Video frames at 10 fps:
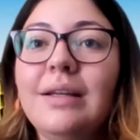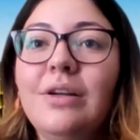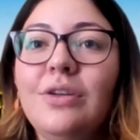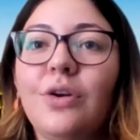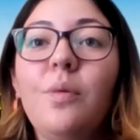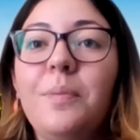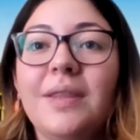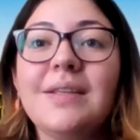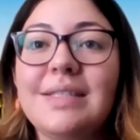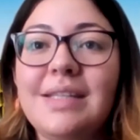you're hoping
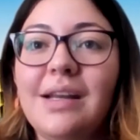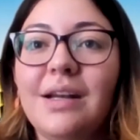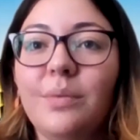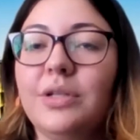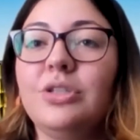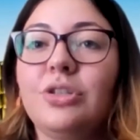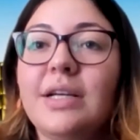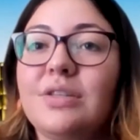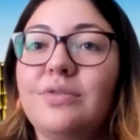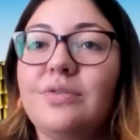this data will address
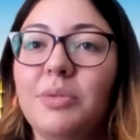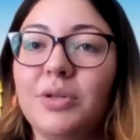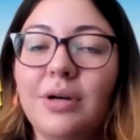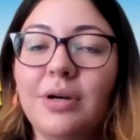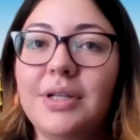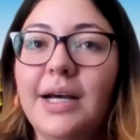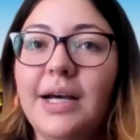from the ground up.